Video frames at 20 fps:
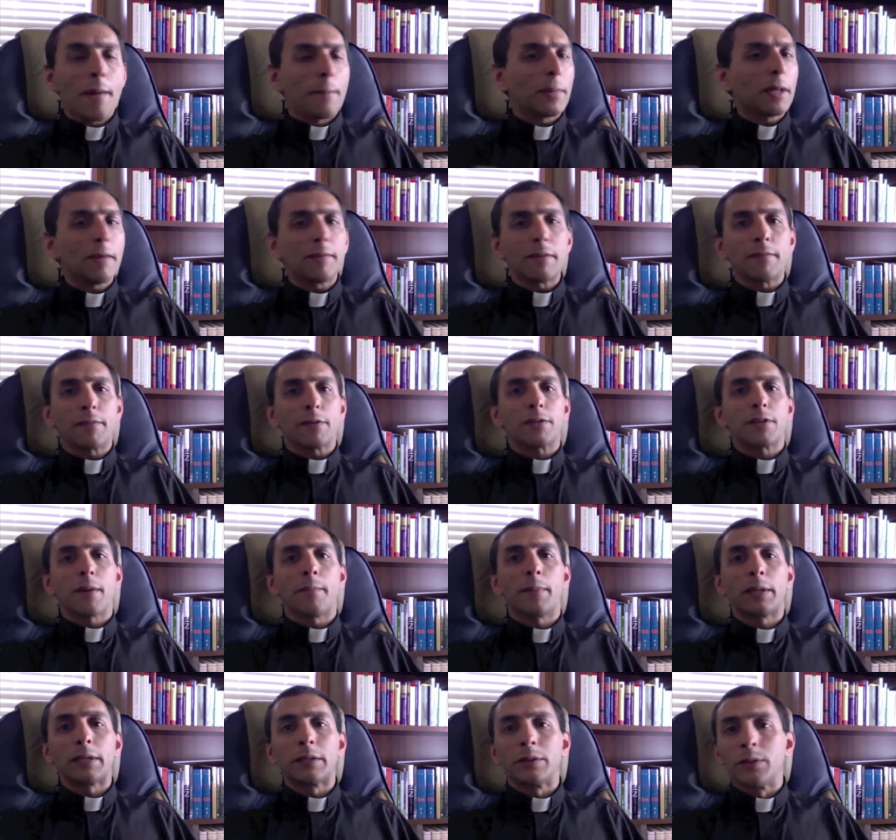But even for
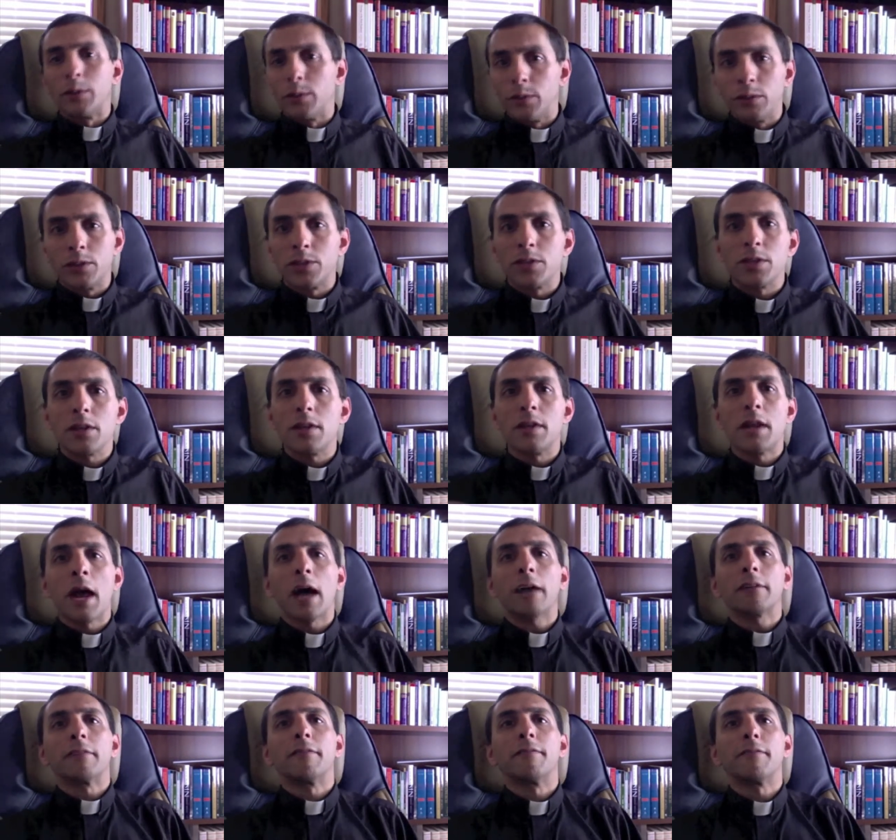somebody who's
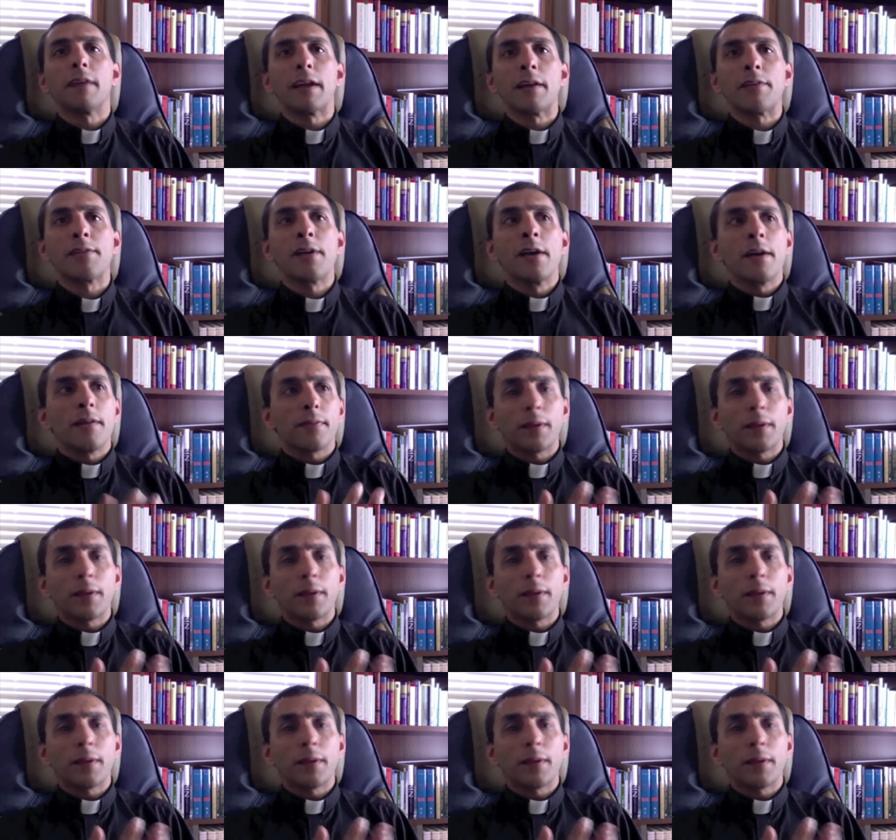not of faith,